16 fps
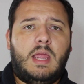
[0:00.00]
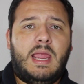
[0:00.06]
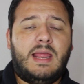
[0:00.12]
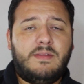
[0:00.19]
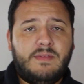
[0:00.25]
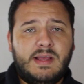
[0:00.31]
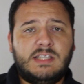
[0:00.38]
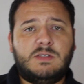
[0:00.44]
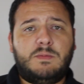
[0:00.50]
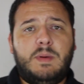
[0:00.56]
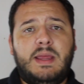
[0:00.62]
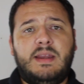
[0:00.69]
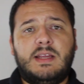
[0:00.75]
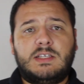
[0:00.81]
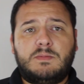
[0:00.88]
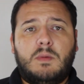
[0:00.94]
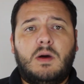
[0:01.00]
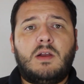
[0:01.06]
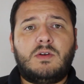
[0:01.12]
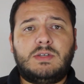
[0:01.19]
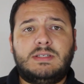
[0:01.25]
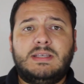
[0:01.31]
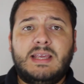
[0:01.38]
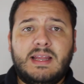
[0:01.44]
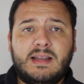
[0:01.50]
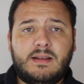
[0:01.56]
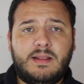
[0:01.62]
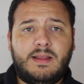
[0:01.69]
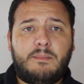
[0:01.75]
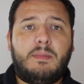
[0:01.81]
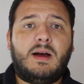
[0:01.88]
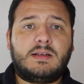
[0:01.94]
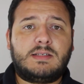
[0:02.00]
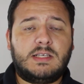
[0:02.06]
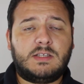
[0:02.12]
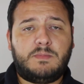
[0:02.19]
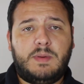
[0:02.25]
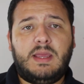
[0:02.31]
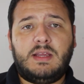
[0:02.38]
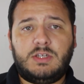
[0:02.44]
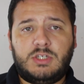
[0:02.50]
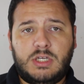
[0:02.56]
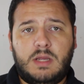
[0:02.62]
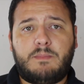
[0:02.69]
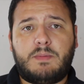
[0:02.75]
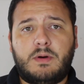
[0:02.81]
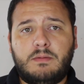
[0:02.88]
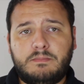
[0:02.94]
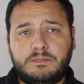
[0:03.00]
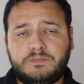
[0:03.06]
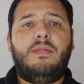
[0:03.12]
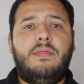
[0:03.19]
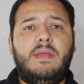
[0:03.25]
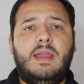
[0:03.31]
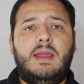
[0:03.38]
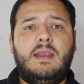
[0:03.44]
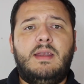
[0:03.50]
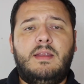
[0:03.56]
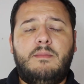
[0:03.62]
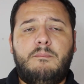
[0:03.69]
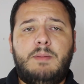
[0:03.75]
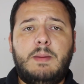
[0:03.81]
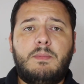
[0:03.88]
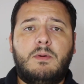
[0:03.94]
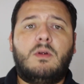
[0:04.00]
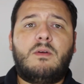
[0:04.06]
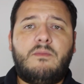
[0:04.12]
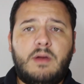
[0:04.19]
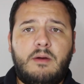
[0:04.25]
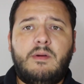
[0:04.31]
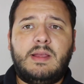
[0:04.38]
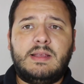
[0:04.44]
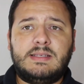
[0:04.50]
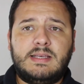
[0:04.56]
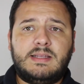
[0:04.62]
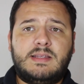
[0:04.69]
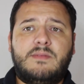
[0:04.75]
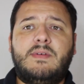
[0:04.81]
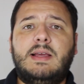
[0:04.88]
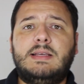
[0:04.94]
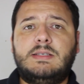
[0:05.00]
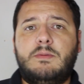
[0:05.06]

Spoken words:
And this being a smaller set, the boxes being cheaper, then people are very incentivized